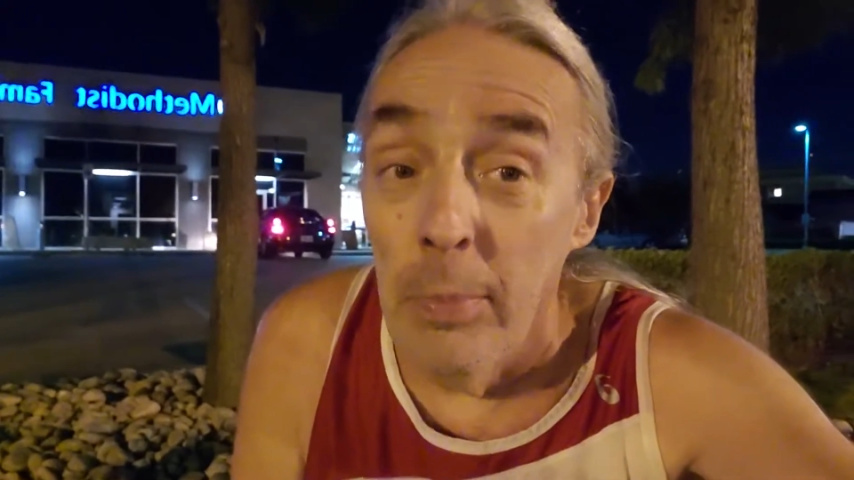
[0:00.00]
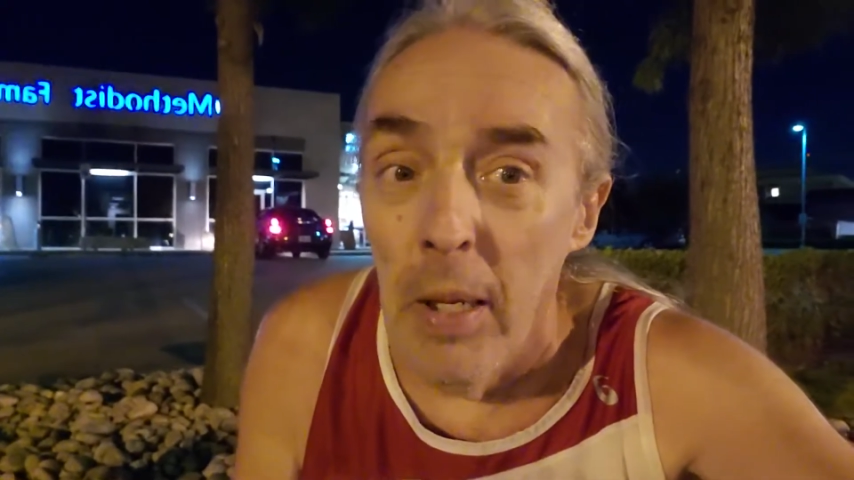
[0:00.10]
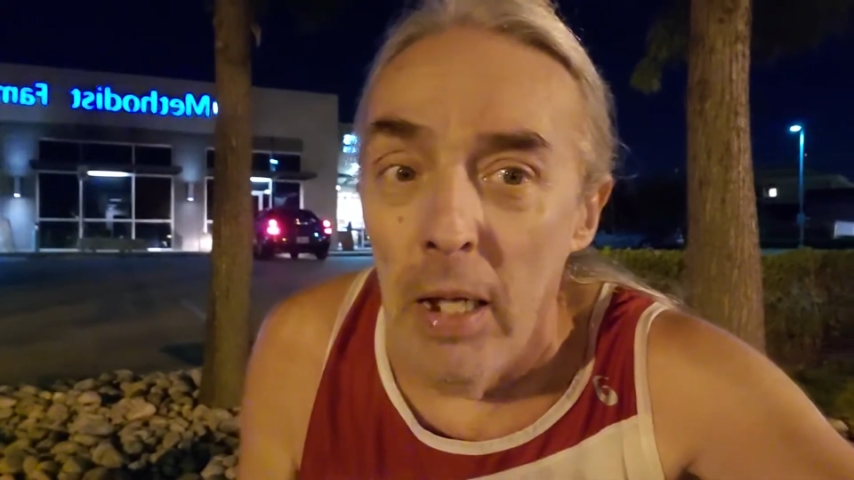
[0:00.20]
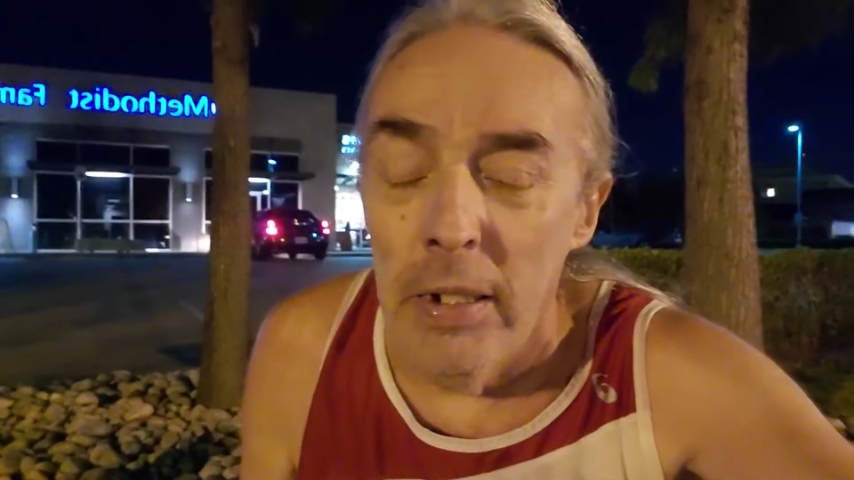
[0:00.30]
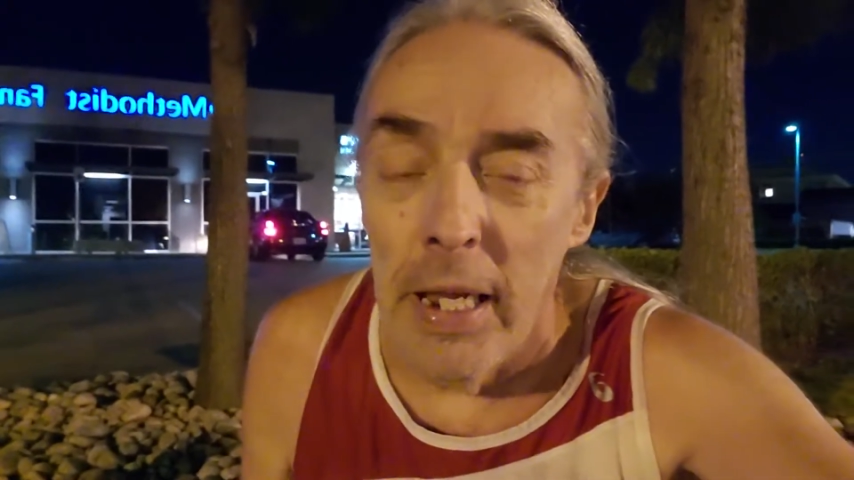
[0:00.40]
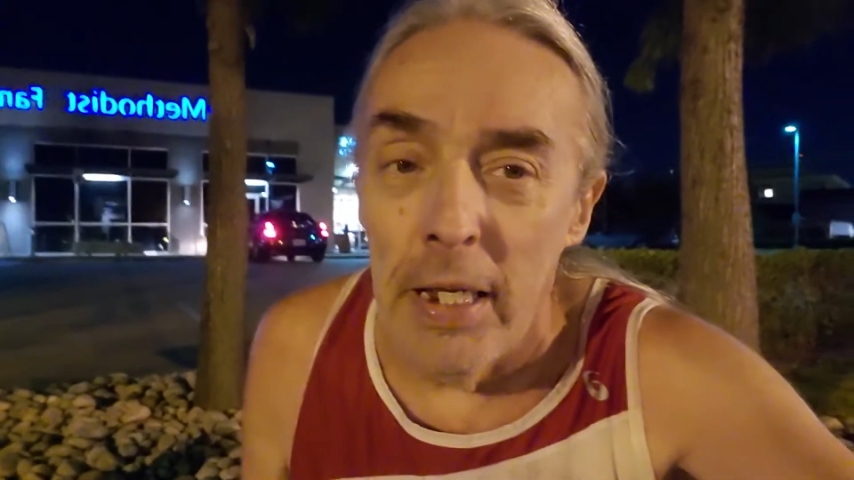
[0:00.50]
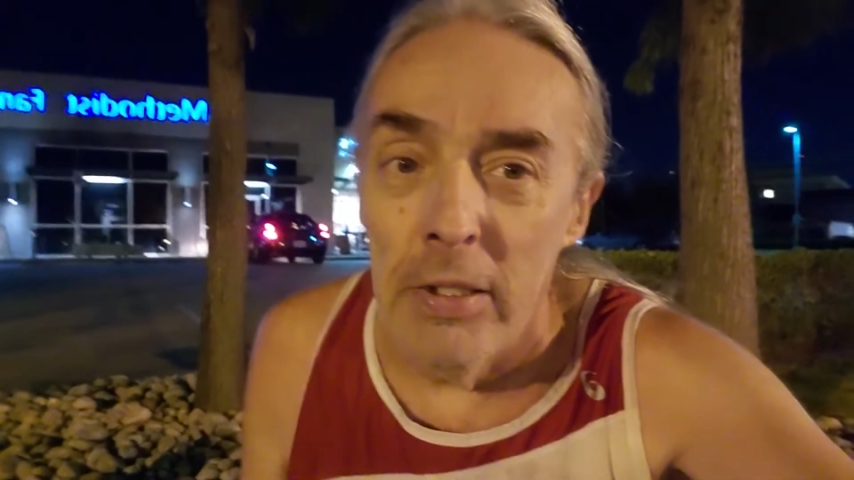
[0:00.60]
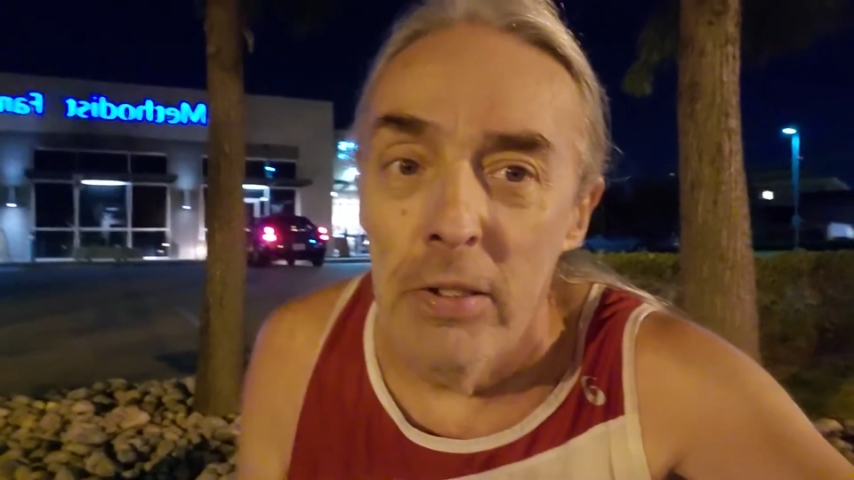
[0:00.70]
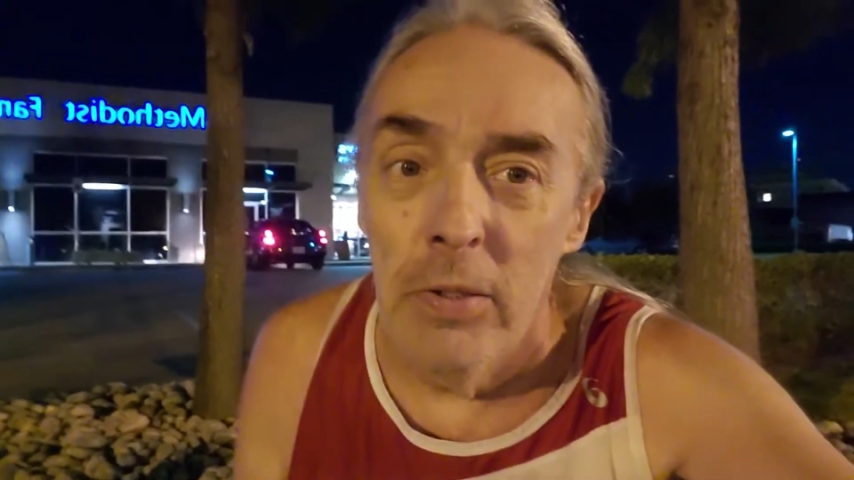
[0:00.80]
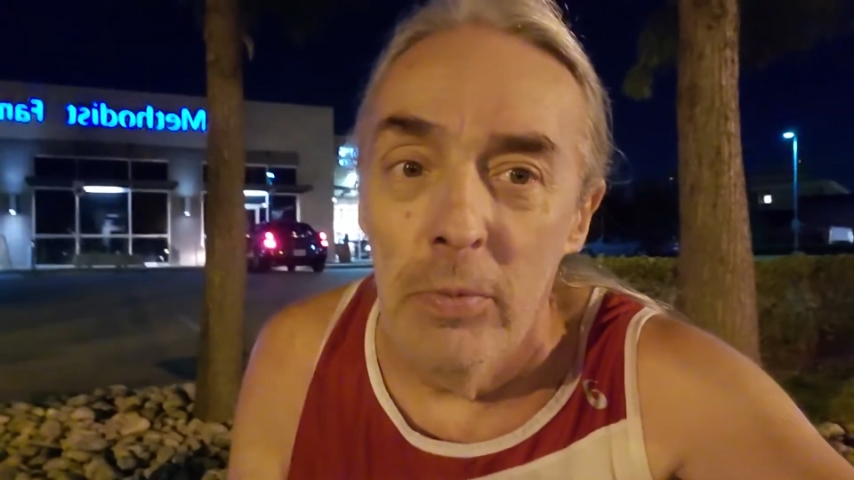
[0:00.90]

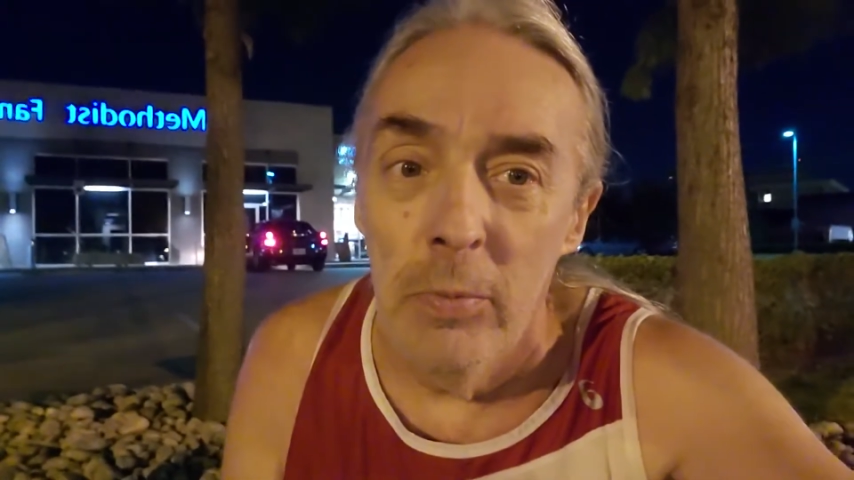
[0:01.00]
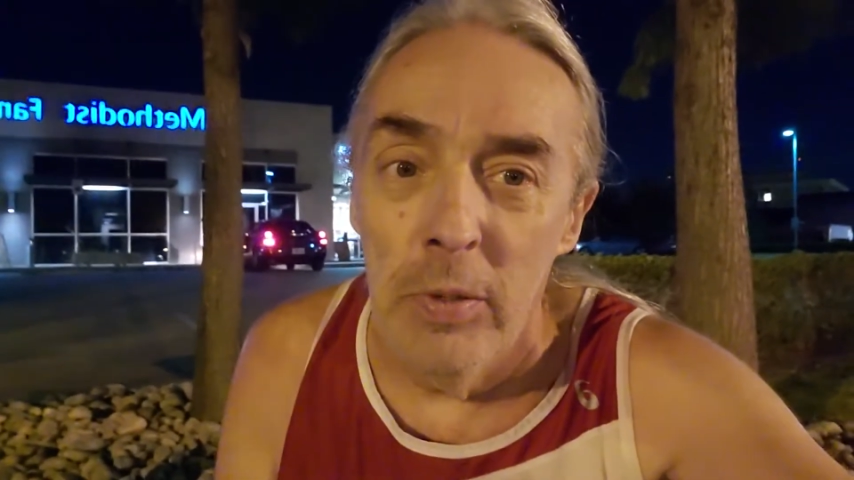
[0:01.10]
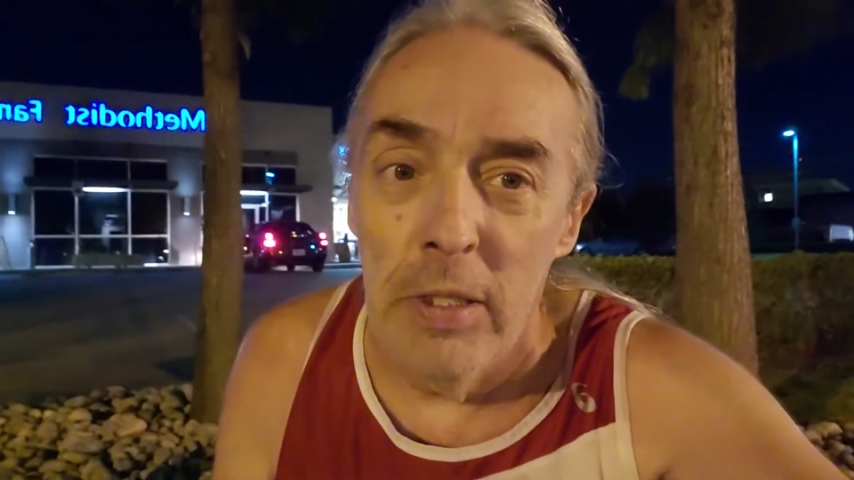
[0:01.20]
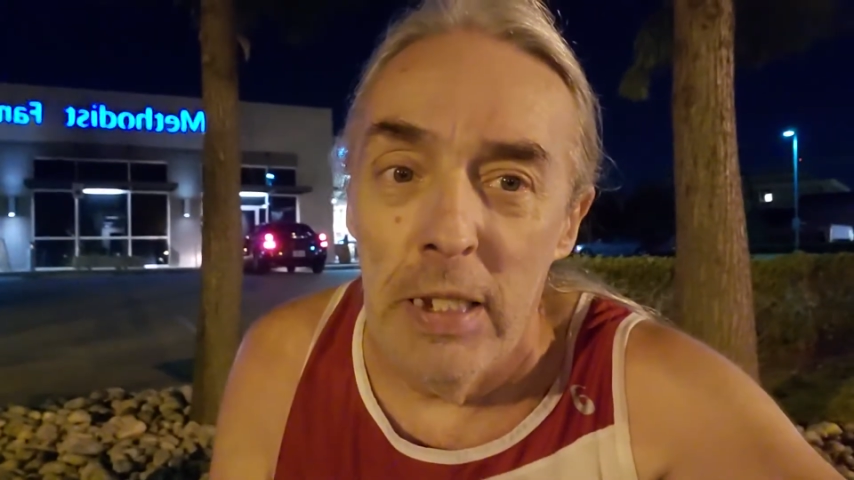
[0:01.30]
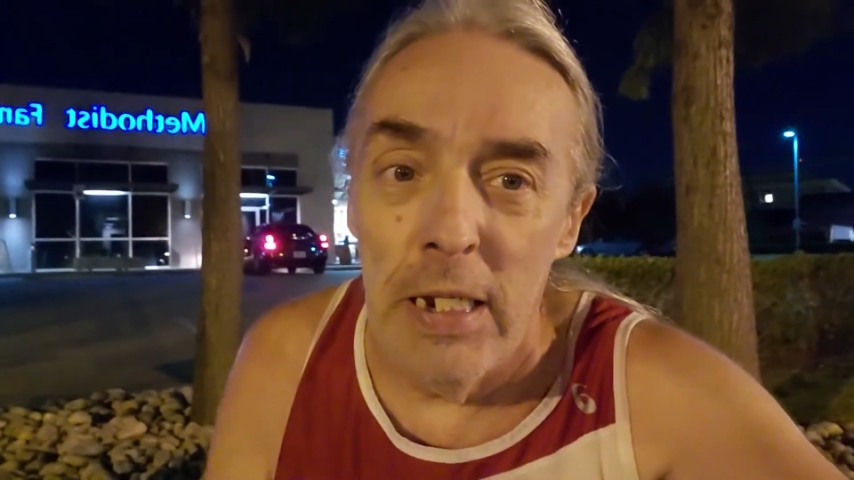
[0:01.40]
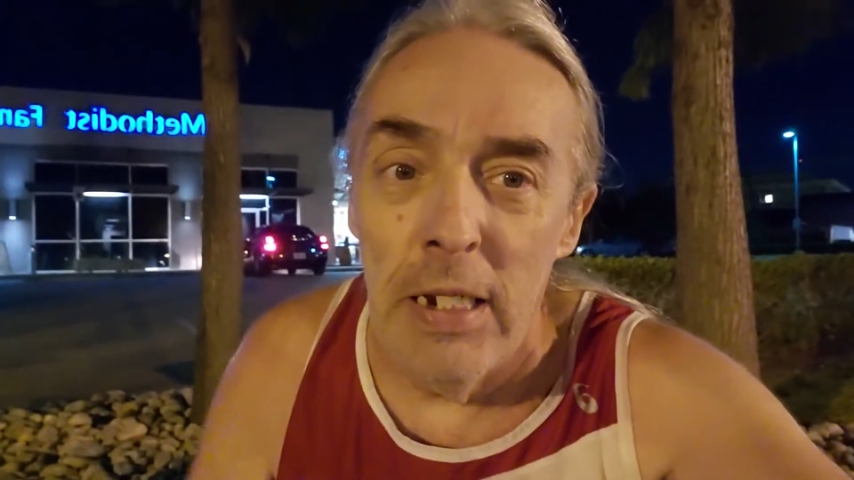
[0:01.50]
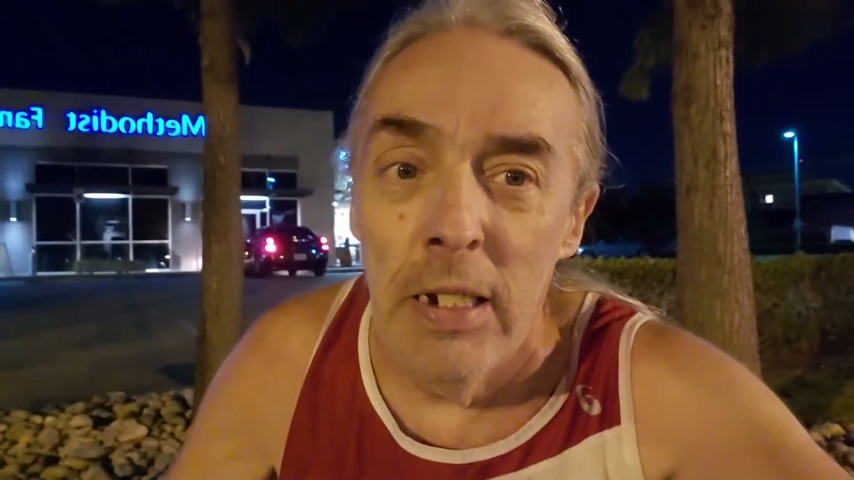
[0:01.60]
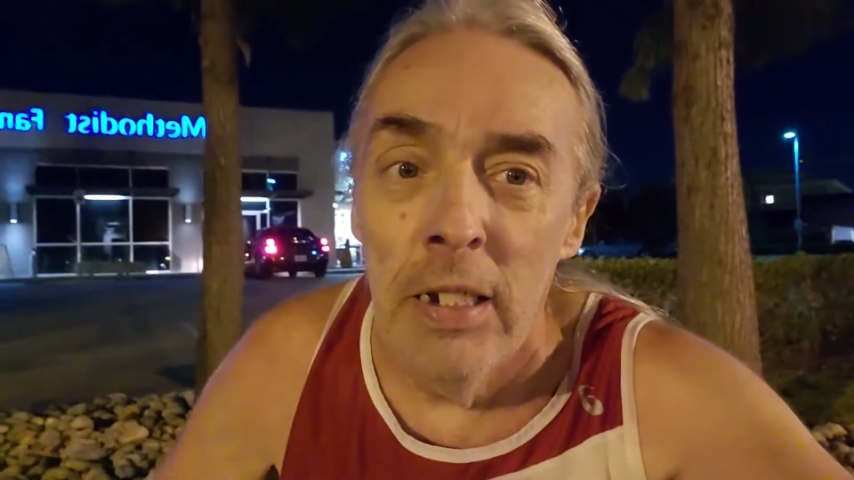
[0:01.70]
podcast with the